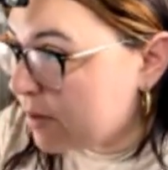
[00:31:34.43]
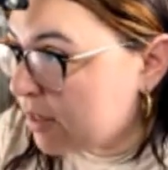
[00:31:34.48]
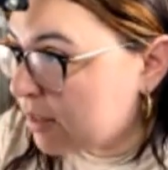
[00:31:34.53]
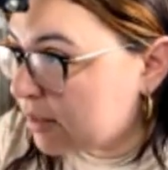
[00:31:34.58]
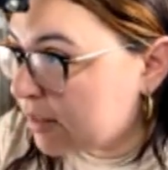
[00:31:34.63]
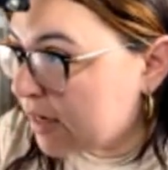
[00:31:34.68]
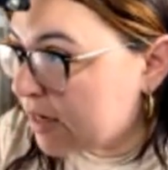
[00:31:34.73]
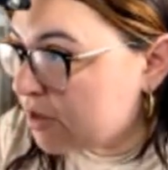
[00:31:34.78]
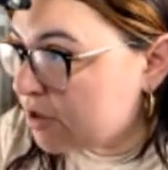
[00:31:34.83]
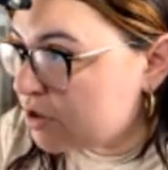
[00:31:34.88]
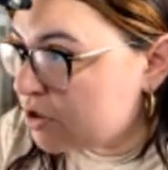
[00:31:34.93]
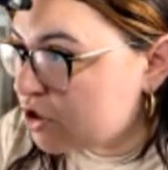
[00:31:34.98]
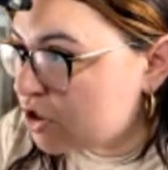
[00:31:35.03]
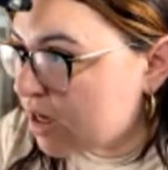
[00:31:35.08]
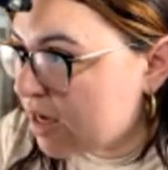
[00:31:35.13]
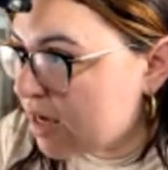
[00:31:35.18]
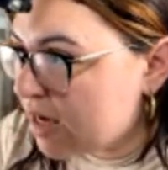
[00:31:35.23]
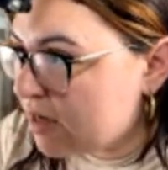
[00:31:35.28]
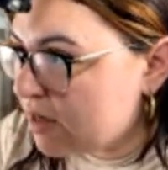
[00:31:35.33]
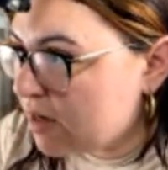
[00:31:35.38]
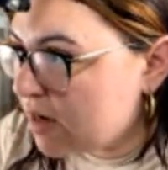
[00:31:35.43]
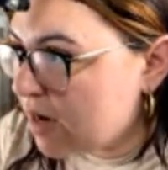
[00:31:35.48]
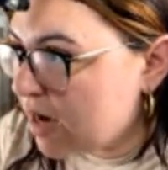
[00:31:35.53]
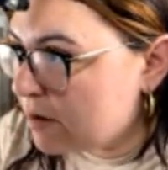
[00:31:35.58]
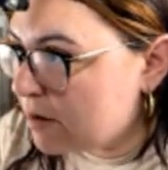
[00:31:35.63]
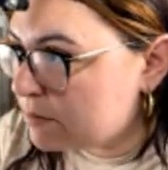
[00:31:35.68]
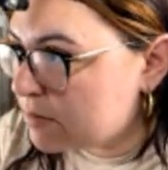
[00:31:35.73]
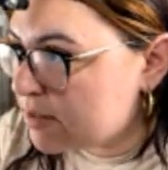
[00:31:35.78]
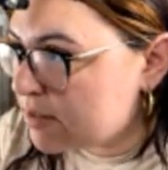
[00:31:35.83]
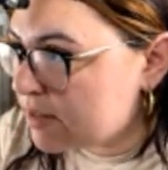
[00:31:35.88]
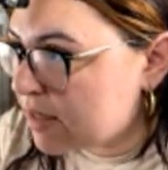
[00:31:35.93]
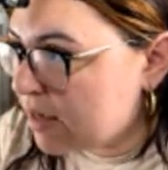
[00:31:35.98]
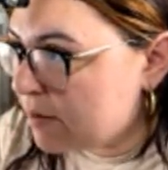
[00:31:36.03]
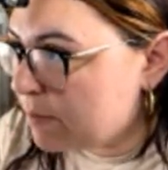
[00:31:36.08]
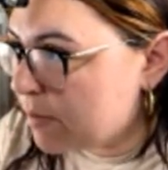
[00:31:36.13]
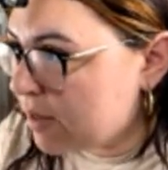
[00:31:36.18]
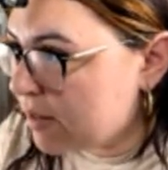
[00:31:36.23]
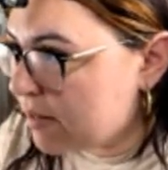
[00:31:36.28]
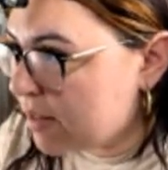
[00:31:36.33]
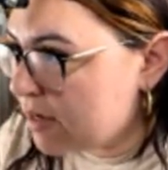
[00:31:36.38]
my lighter shade, I'm
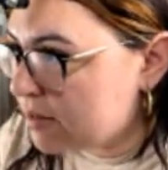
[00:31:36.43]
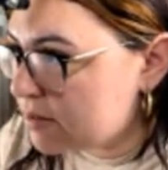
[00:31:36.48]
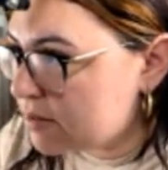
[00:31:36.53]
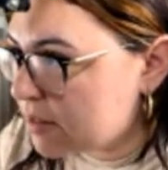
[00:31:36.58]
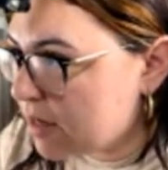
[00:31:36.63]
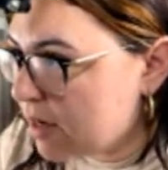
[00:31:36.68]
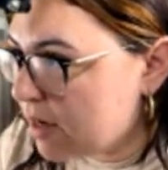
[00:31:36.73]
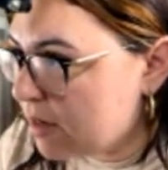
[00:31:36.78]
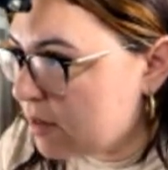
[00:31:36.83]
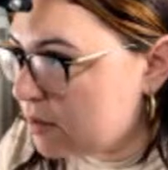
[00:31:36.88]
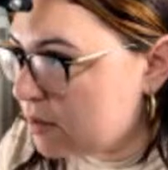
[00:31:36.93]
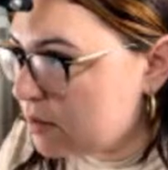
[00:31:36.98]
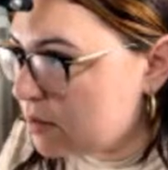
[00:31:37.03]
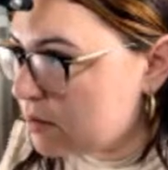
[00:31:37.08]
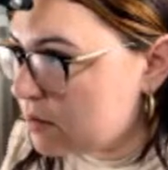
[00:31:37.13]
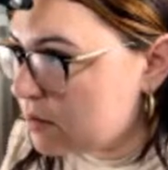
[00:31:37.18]
skipping that side.